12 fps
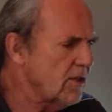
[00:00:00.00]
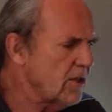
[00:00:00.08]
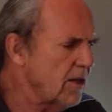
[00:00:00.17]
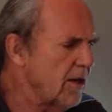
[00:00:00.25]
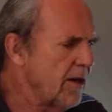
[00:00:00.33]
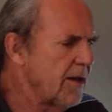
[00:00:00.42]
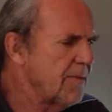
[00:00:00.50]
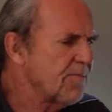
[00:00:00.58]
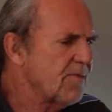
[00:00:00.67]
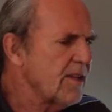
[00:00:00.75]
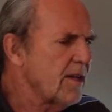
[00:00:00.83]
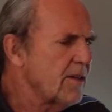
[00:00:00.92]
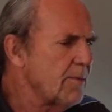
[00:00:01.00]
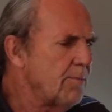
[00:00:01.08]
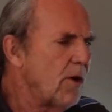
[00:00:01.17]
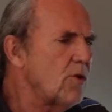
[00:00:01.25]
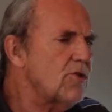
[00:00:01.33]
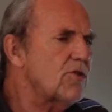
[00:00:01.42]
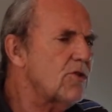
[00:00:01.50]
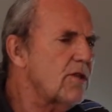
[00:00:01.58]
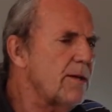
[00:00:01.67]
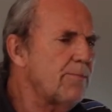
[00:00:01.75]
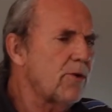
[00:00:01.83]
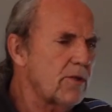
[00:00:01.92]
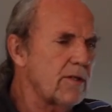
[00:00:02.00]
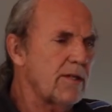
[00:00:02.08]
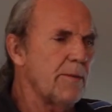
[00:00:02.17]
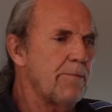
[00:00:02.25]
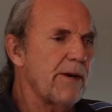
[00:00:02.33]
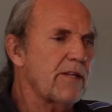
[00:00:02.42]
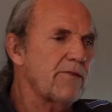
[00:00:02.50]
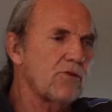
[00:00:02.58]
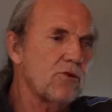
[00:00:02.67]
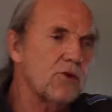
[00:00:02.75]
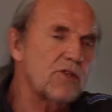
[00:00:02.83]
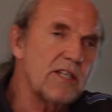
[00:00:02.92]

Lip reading: the most important impact, of course,